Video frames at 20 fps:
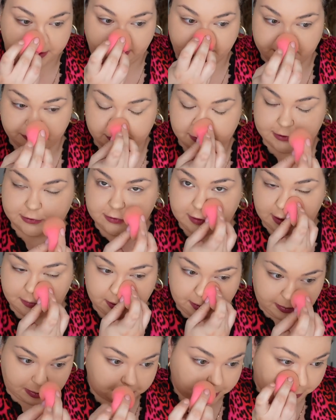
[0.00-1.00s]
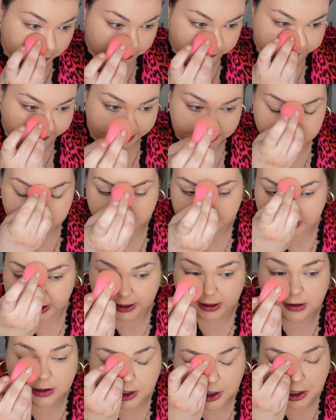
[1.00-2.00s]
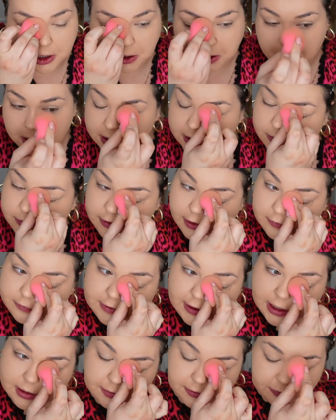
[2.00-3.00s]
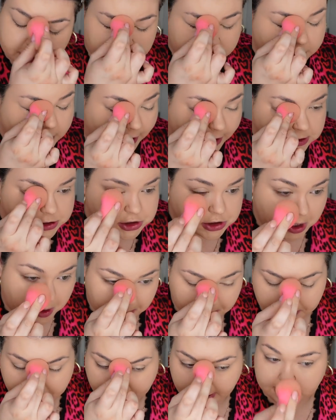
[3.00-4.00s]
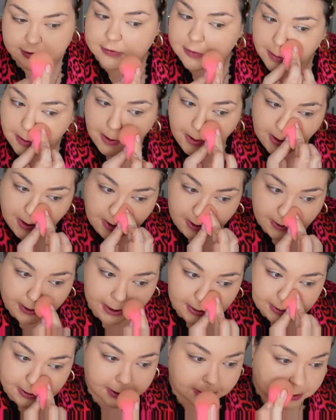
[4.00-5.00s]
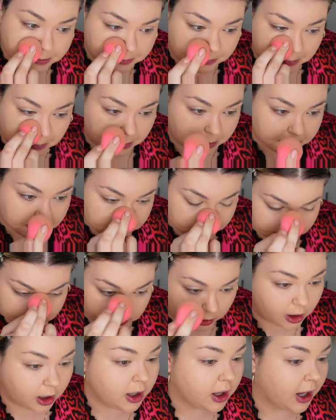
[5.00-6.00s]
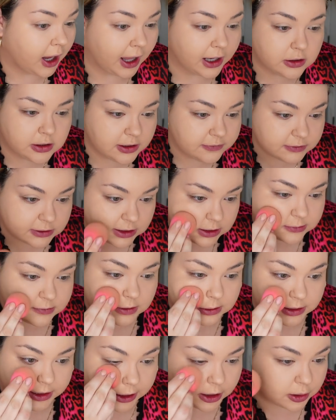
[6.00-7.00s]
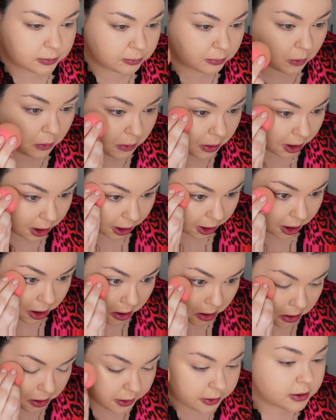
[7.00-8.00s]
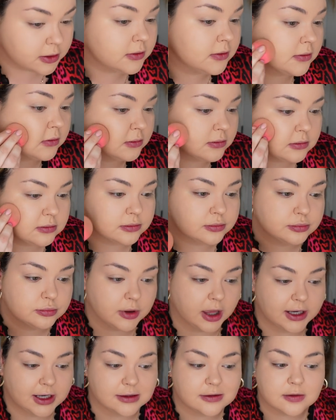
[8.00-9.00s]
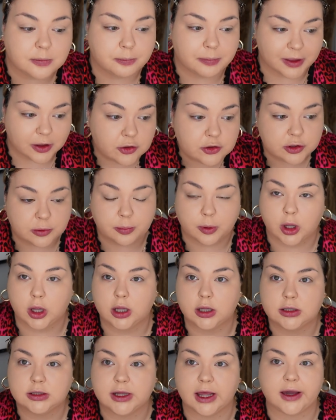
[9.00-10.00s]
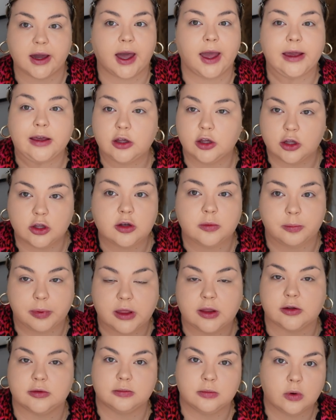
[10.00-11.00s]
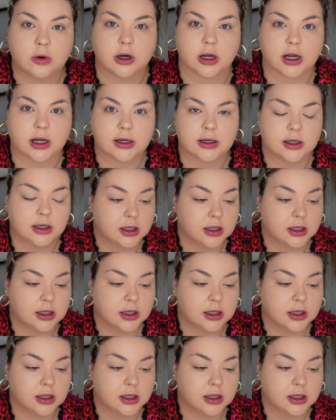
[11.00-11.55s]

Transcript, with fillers: that first shade would have been perfect when my self tan was fresh, but it looks so, I don't even need to layer more. And it's buildable, like I could build more.